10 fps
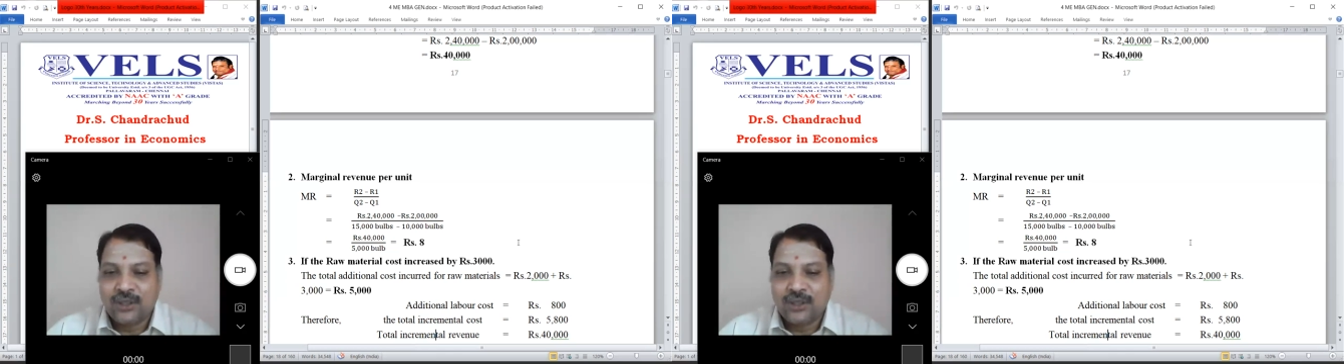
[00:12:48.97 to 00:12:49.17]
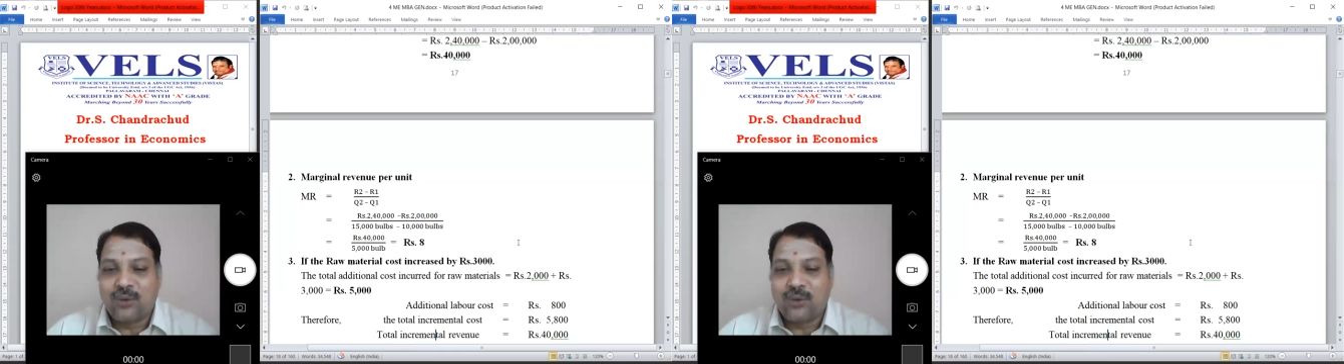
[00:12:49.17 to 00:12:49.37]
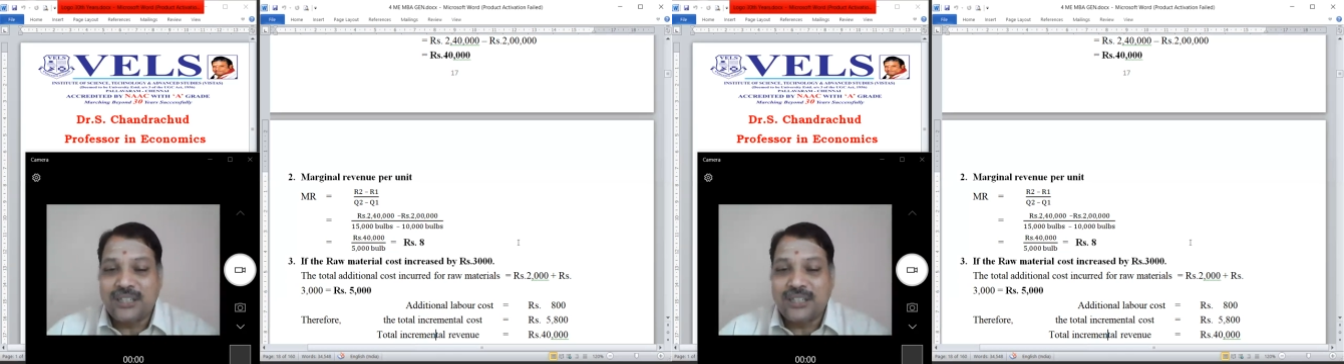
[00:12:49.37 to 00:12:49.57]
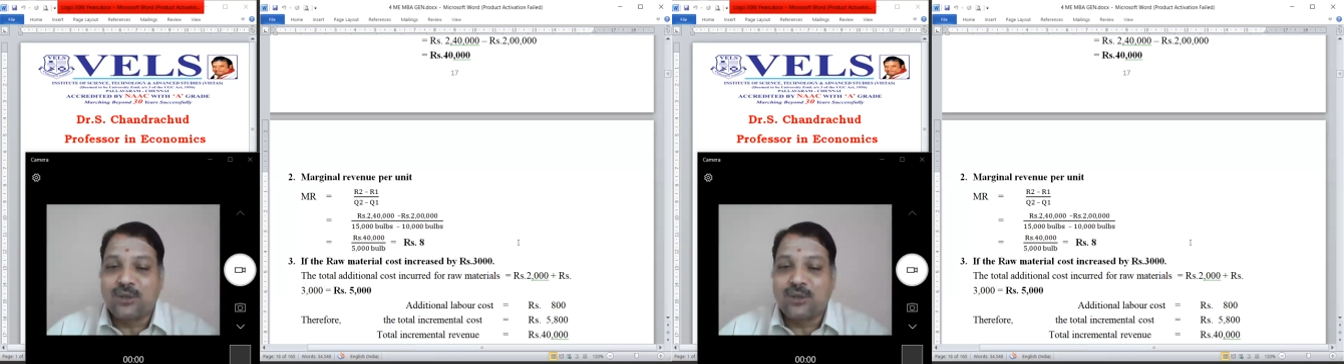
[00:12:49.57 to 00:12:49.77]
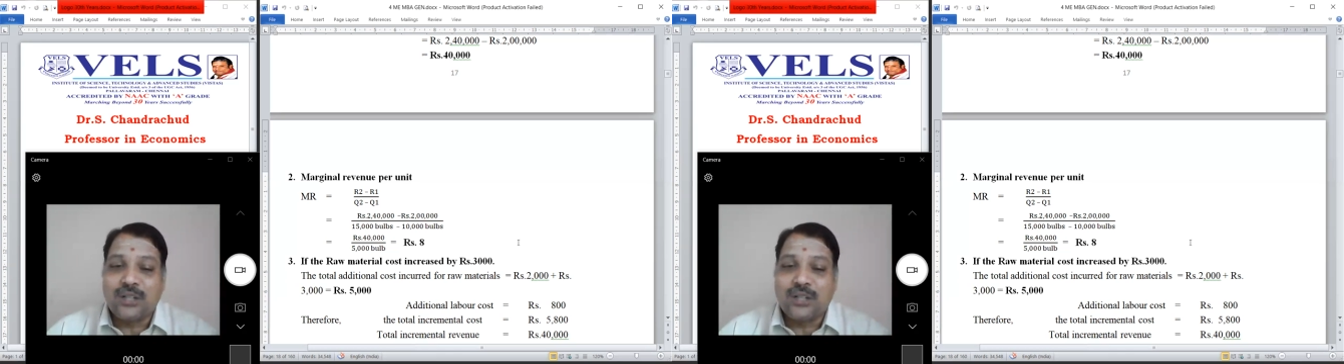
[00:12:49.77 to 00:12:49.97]
So what is the
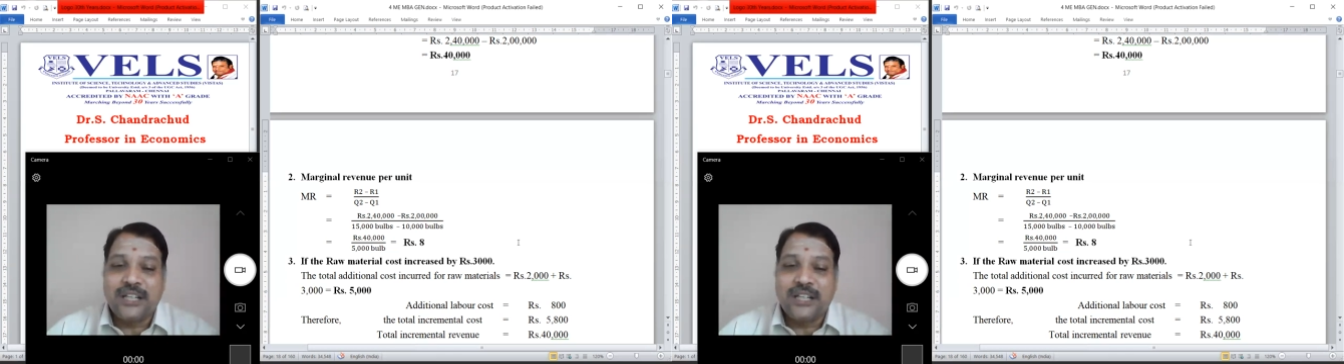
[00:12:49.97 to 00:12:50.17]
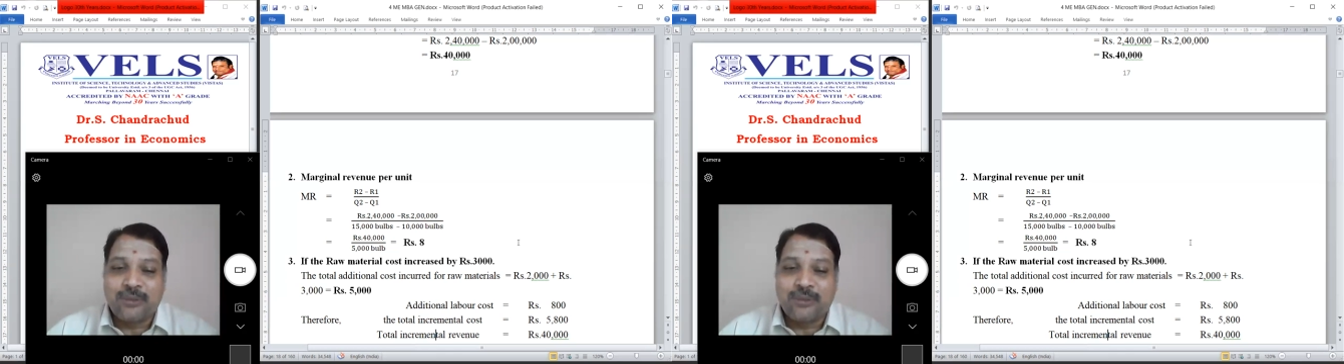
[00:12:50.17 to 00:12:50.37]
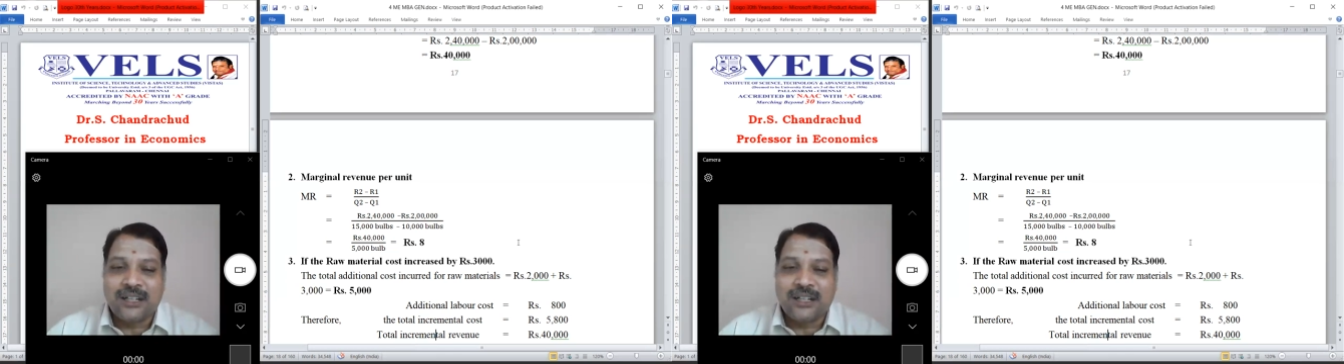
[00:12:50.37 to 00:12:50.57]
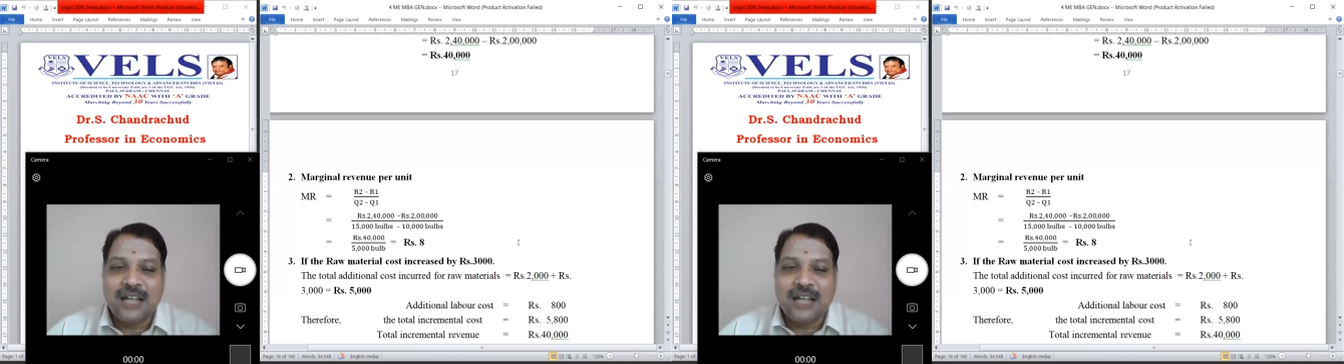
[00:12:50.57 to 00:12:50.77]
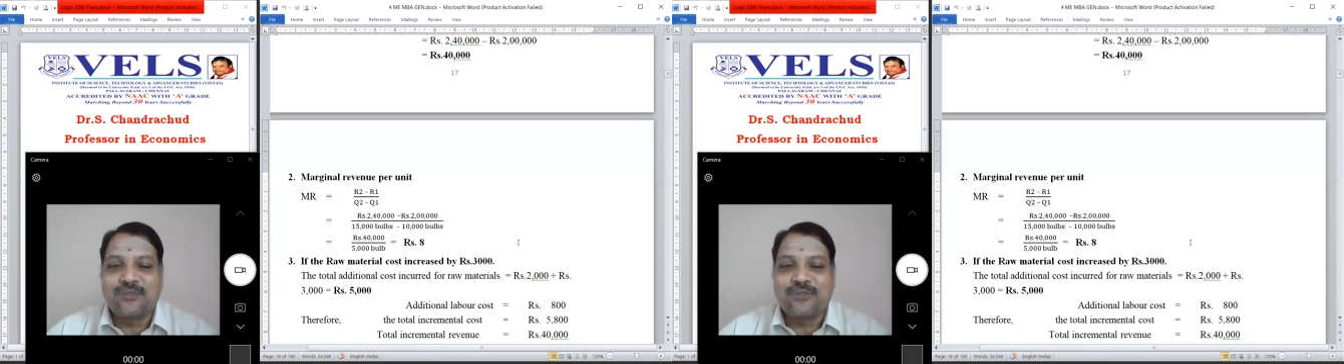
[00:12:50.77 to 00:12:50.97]
total incremental
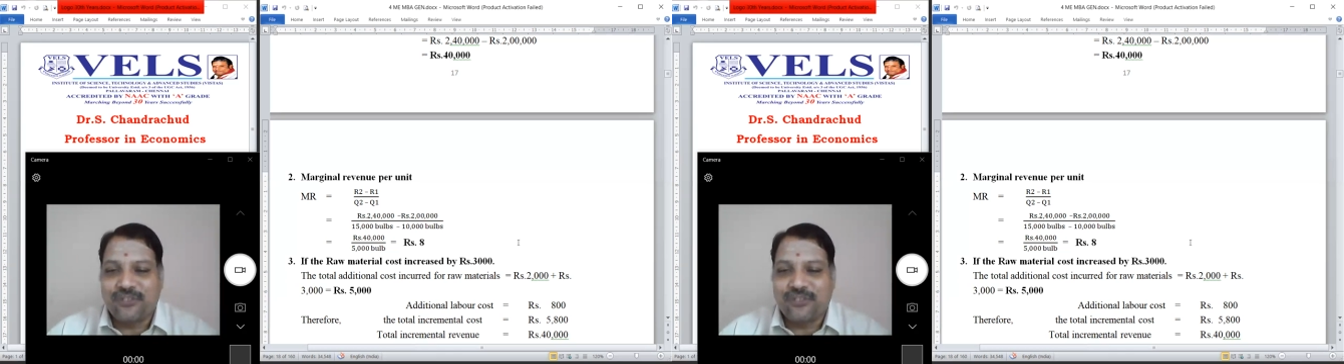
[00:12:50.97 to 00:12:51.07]
cost?